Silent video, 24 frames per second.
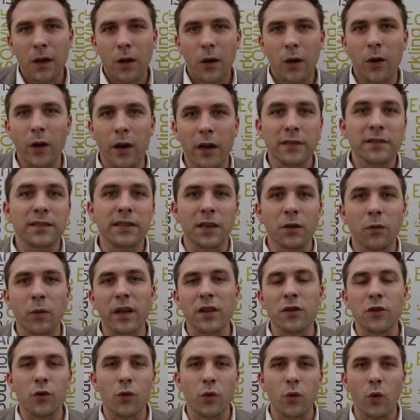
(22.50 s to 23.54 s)
Oh, I think
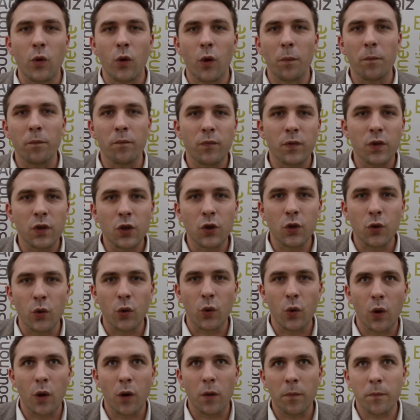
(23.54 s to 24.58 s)
when you um, you
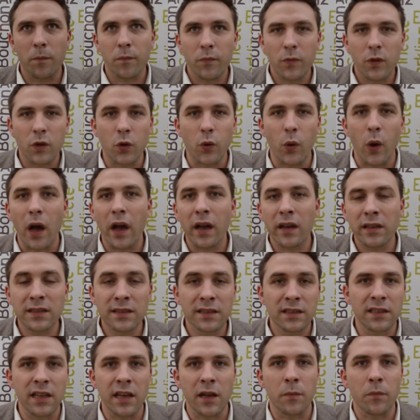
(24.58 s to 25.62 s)
um, you ask
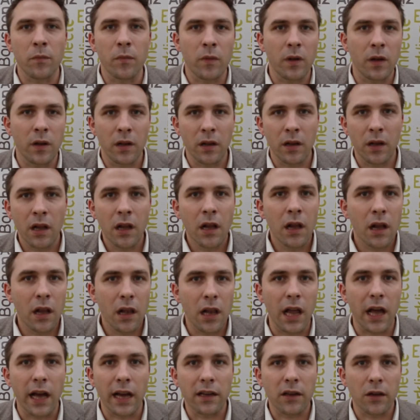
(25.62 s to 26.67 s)
them
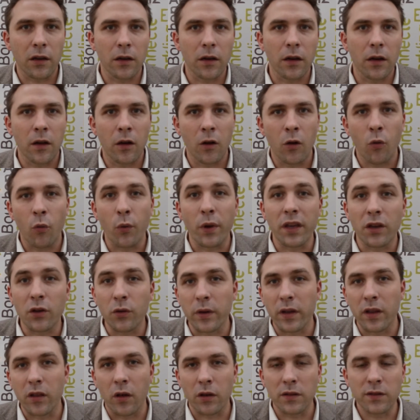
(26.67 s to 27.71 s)
like we
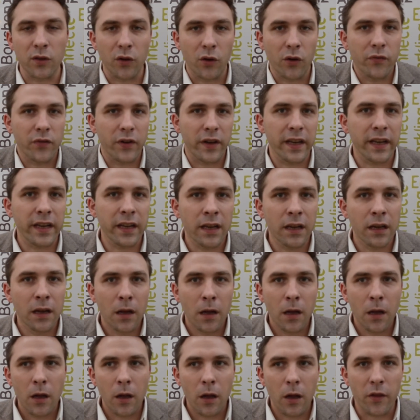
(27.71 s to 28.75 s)
do in the survey,
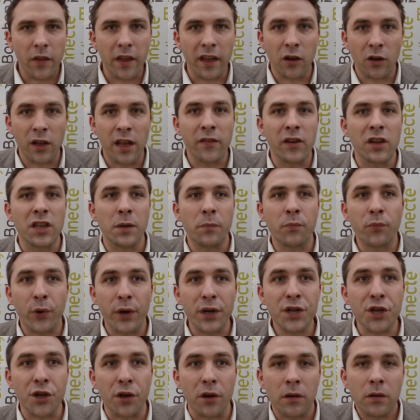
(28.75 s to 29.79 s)
they don't have any
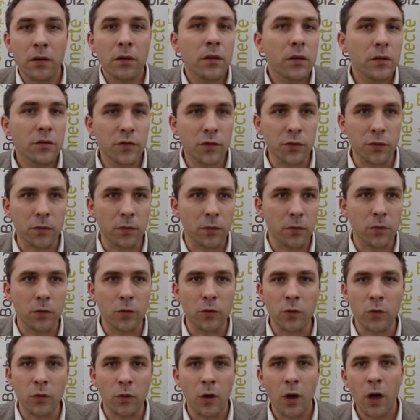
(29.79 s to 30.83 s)
pressure to
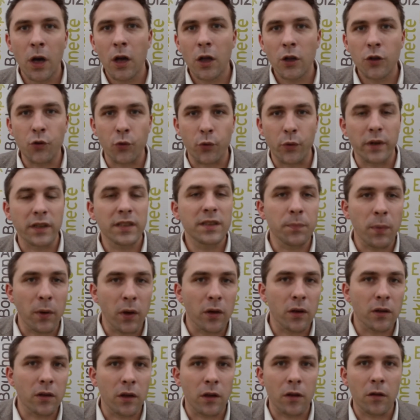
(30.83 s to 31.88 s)
to
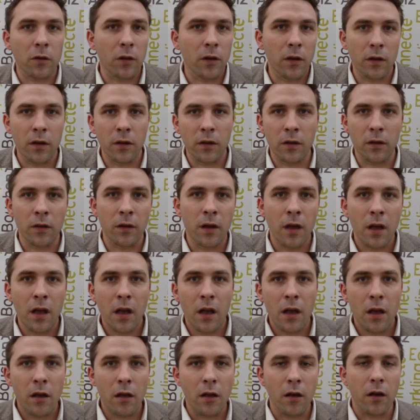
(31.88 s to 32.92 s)
respond on
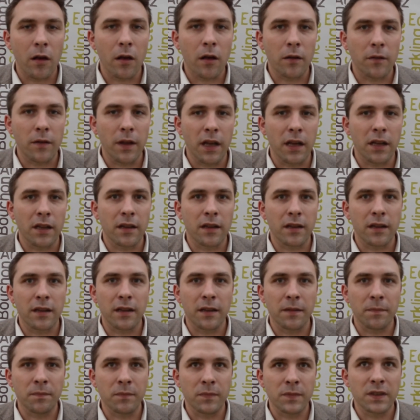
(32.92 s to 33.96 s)
uh,
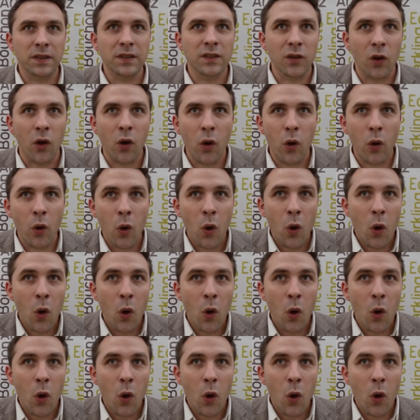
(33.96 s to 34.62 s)
and so